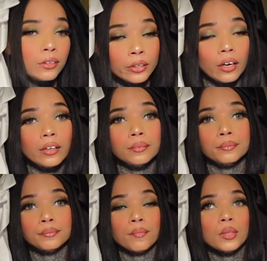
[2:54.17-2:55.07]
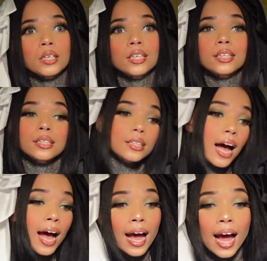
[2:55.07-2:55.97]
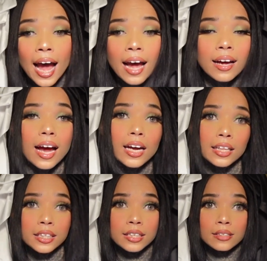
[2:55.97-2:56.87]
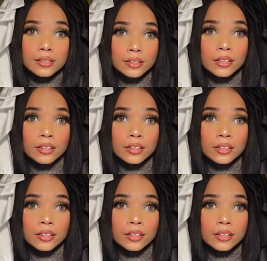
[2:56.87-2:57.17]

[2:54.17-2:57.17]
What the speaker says: look, I got this,